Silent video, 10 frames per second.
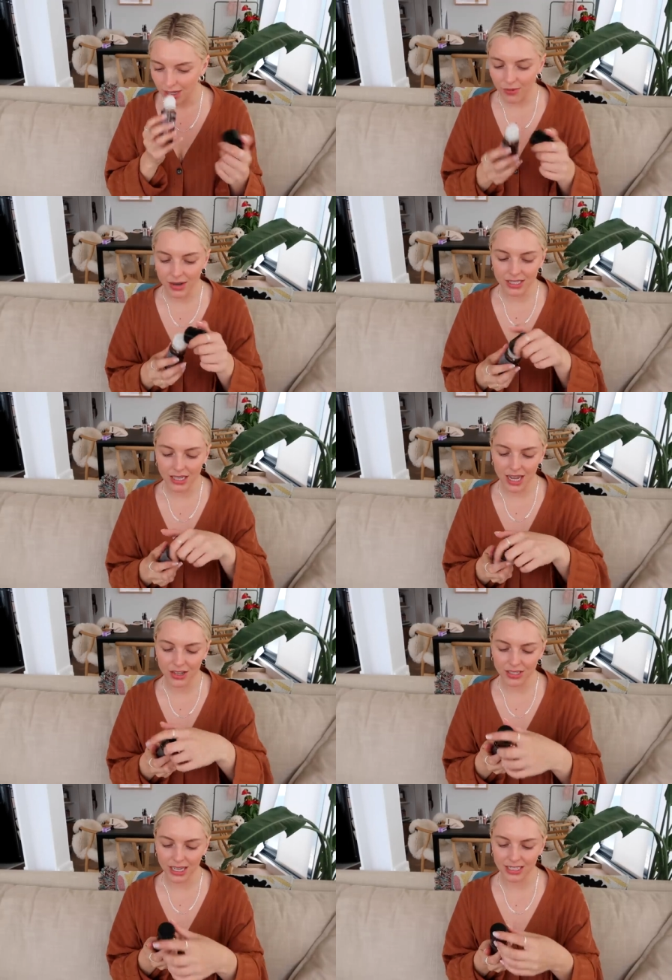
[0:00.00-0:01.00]
I want to say.
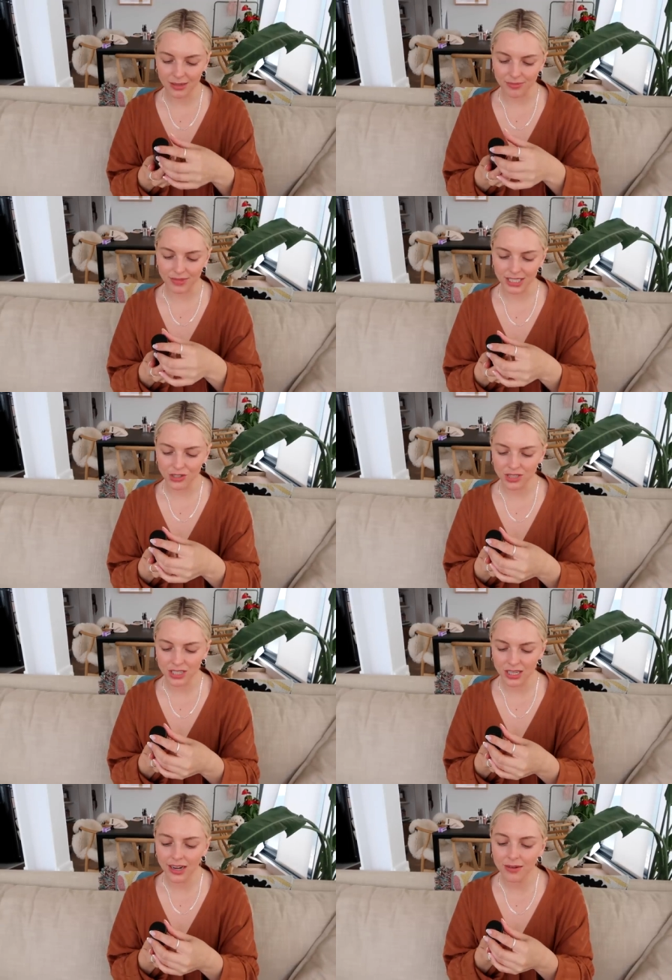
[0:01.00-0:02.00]
There's like some citrus
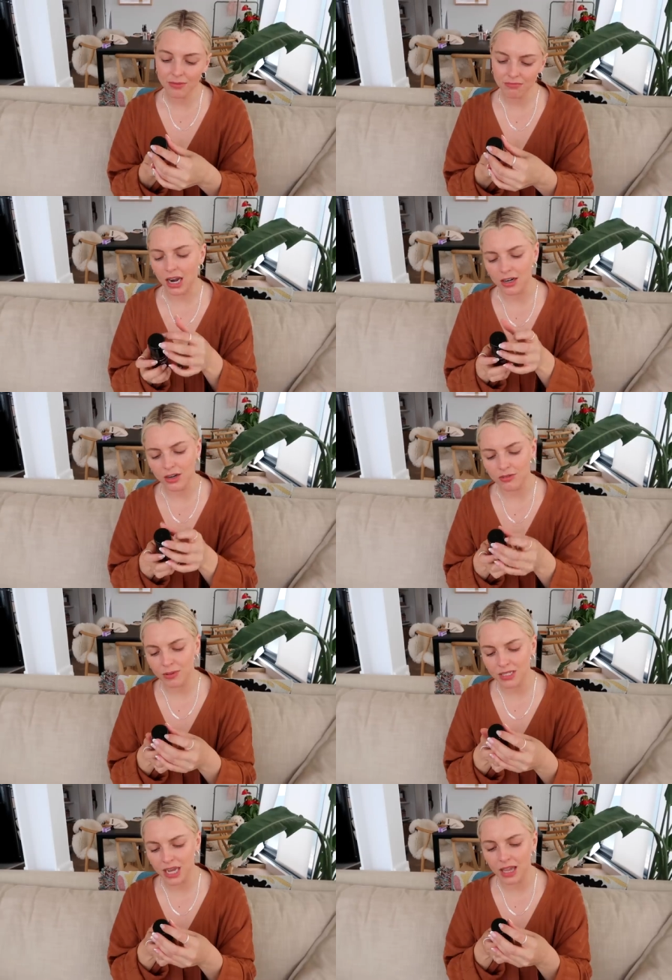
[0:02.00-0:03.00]
in there. I don't know if
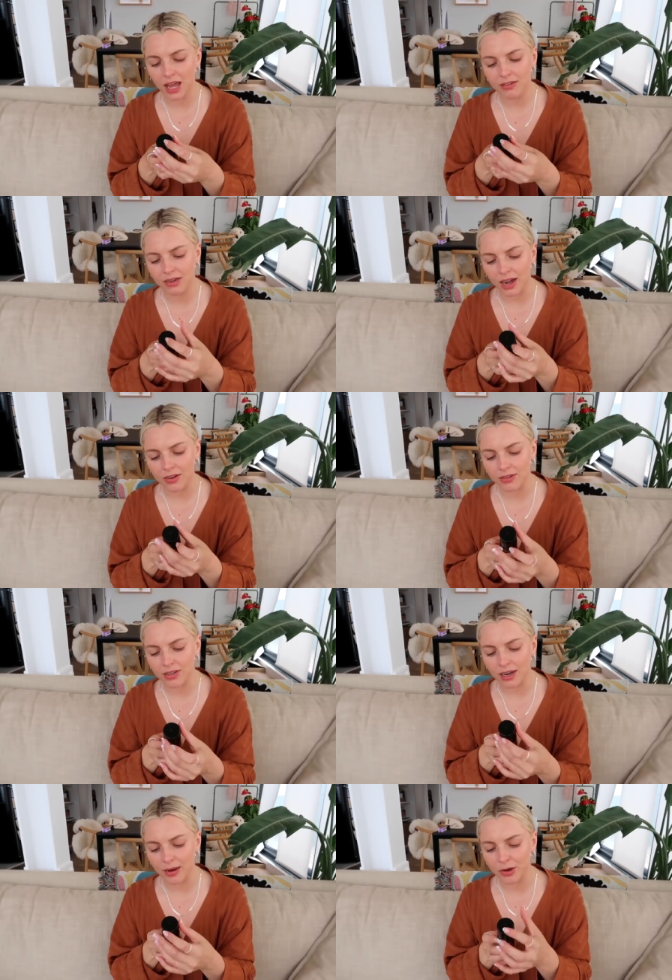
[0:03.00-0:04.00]
I'm saying that now,
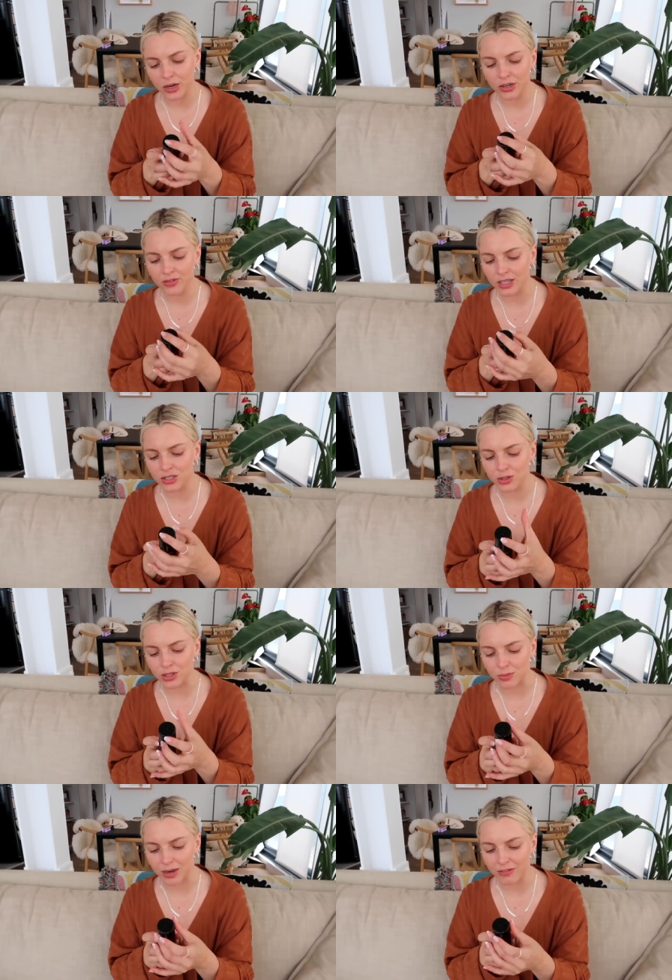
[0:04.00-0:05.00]
and I don't know if that's
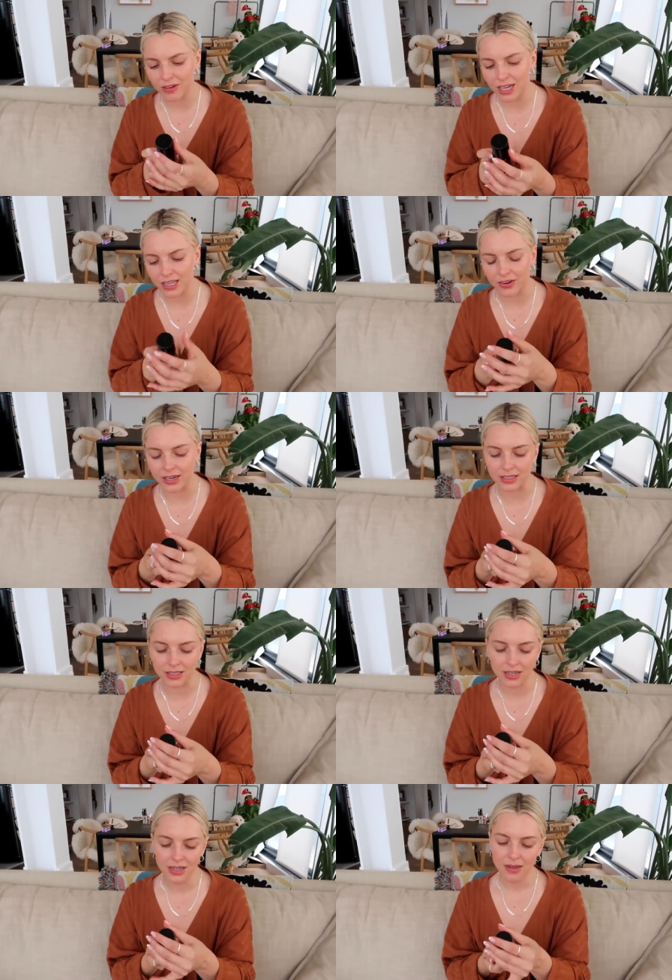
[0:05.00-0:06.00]
true, but I feel like there
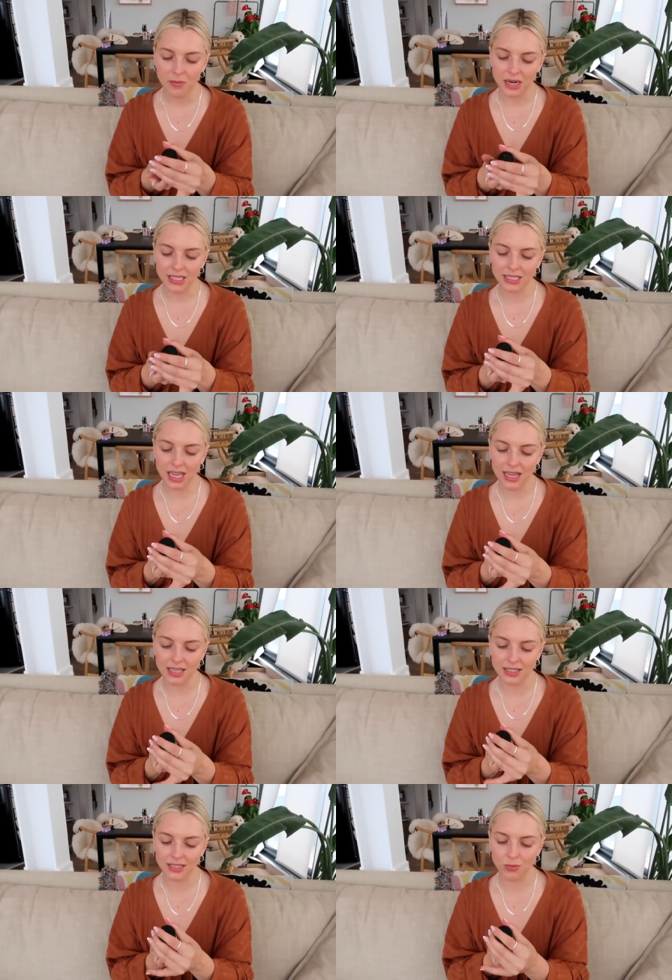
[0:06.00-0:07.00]
is. But it
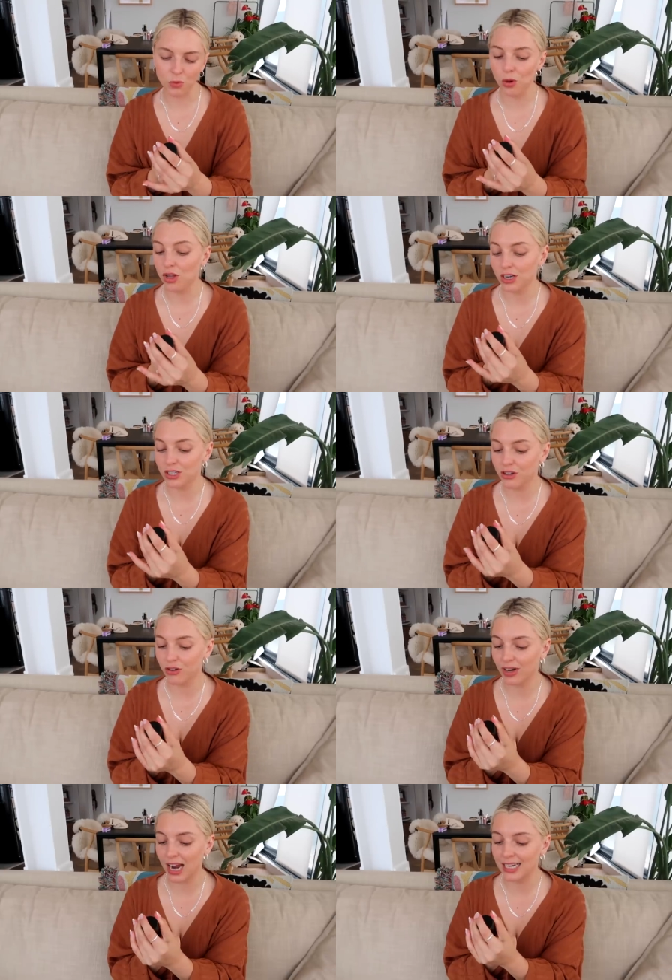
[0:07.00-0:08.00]
says roll-on
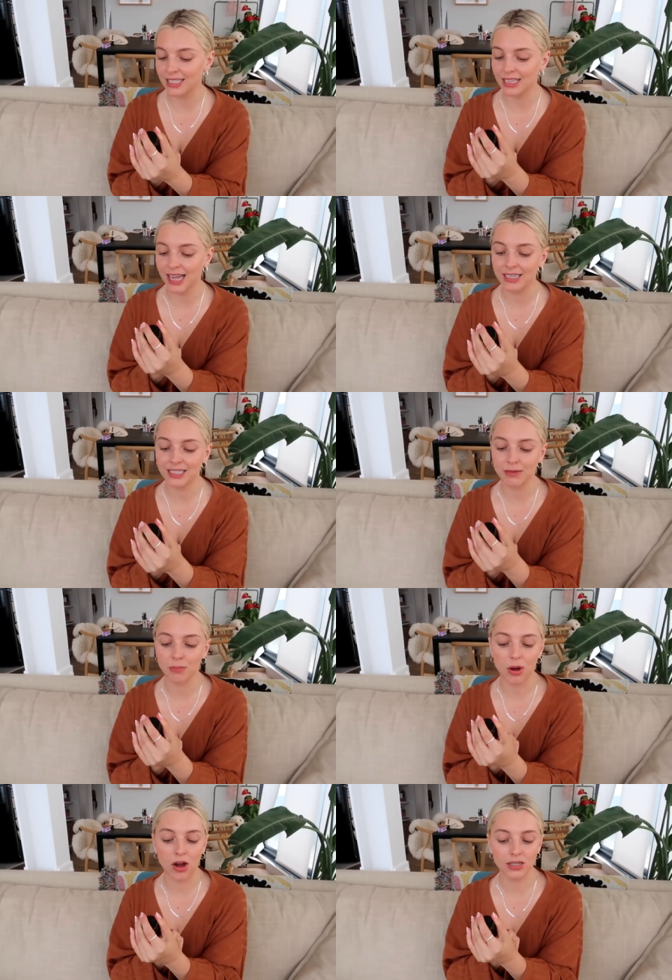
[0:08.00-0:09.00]
deodorant, Icelandic
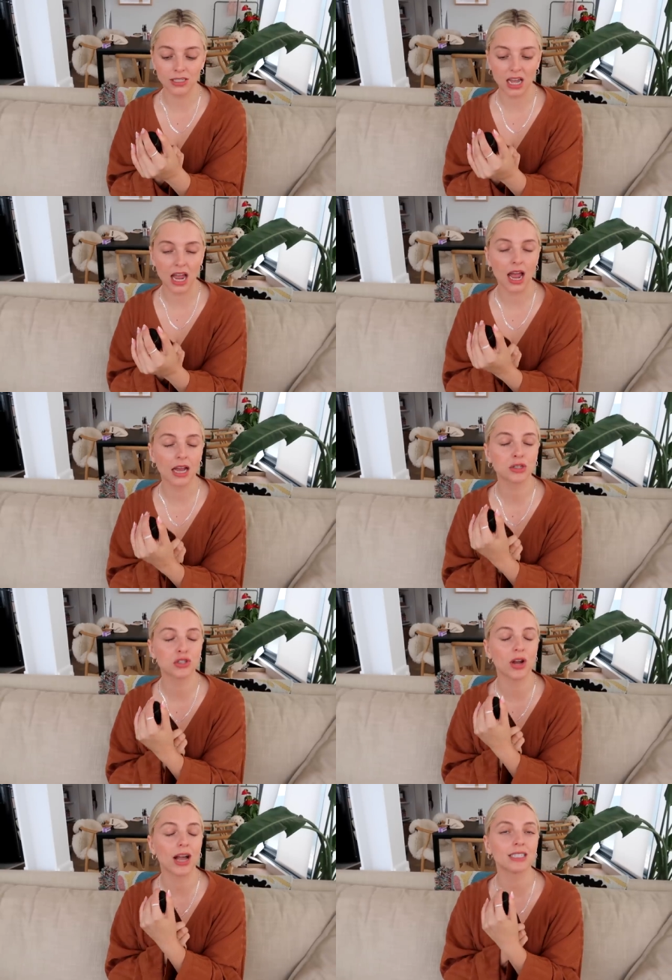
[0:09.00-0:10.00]
moss
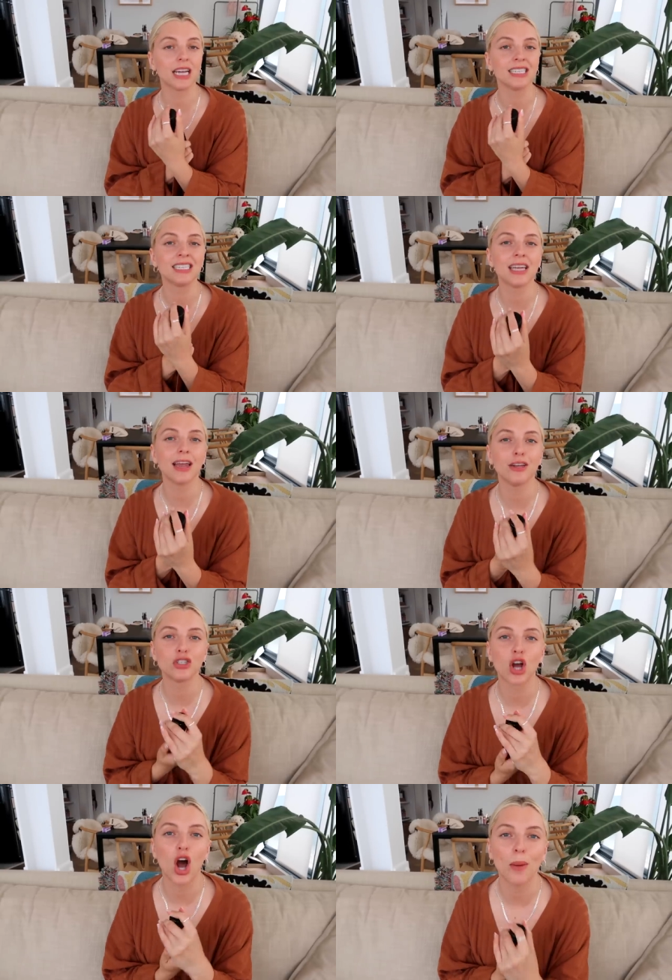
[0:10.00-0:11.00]
extract and
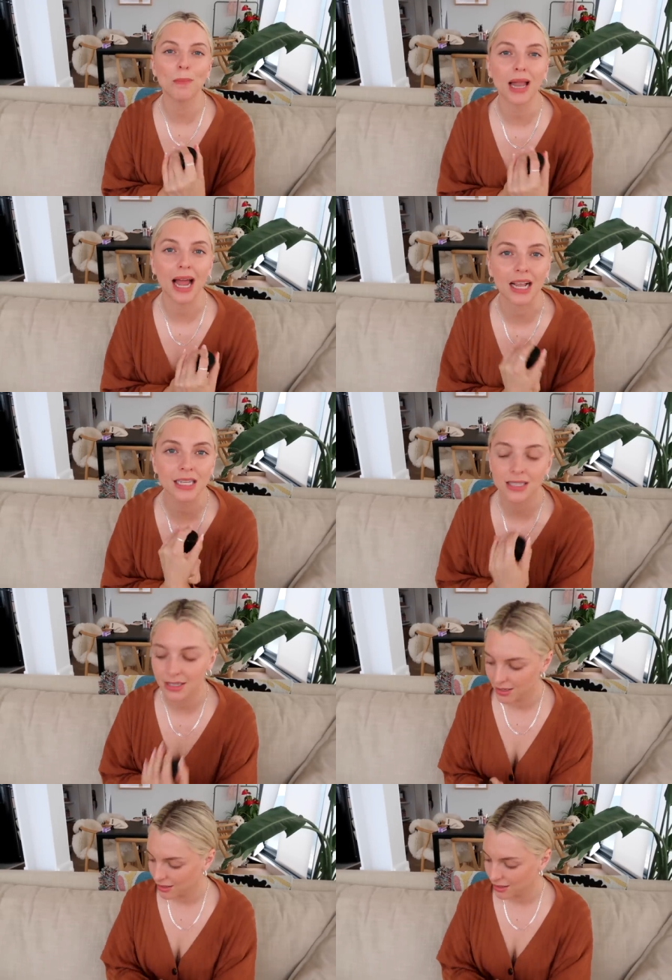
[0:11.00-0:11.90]
sage complex.